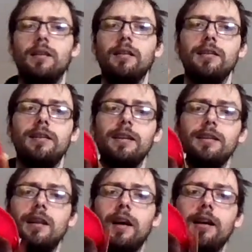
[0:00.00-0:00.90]

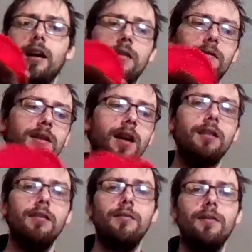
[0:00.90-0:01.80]
sticks like half a
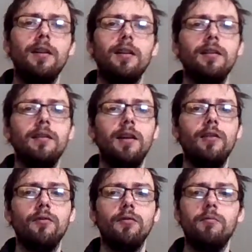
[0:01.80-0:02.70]
ton of the
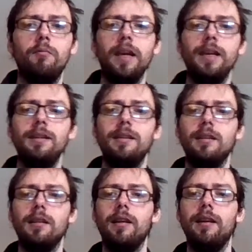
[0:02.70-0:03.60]
little beads
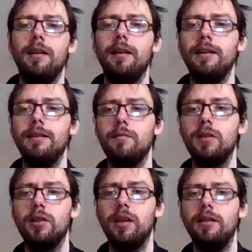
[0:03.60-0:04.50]
in
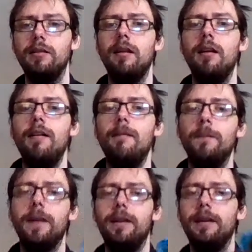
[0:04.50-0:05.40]

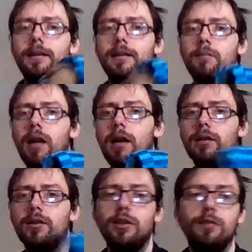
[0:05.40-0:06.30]
these
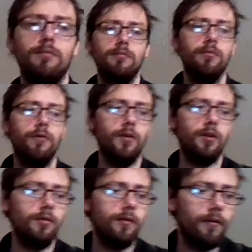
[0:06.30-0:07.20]
plush
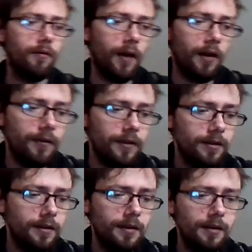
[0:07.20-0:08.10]
for fun.
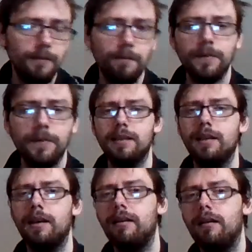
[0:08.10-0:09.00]
Is
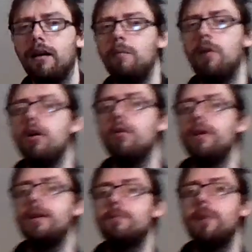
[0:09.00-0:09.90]
that I'm
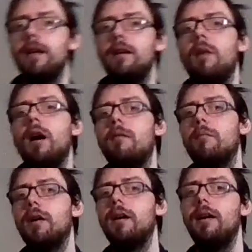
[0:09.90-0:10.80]
always picking them
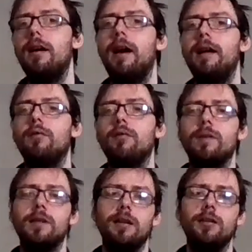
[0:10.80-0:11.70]
up, and all of
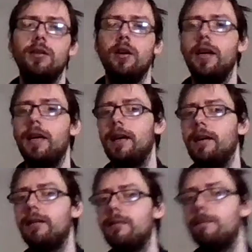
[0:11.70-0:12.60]
a sudden you
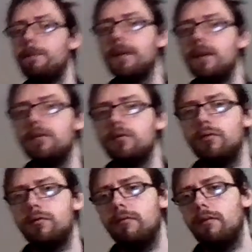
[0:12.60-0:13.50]
hear
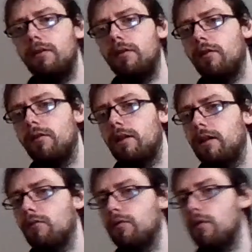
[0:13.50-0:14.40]
a
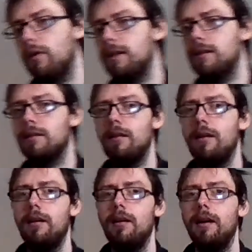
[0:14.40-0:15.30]
little noise,
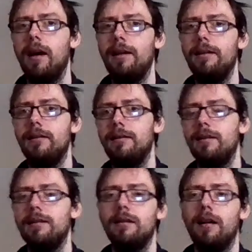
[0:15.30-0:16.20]
and
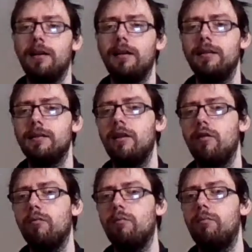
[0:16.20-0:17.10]
it's like these
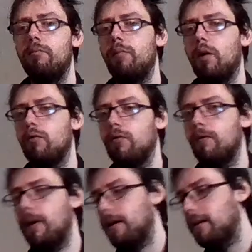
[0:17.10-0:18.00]
little ball
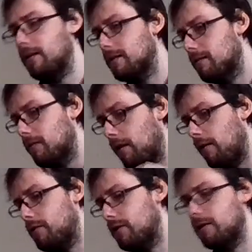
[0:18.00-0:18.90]
things that
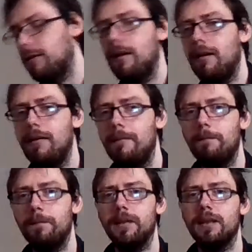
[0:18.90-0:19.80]
are just
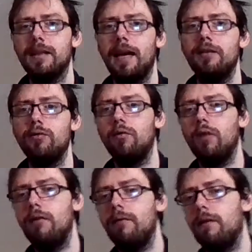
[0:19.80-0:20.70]
scattered
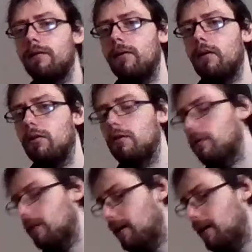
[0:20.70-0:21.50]
all over the floor,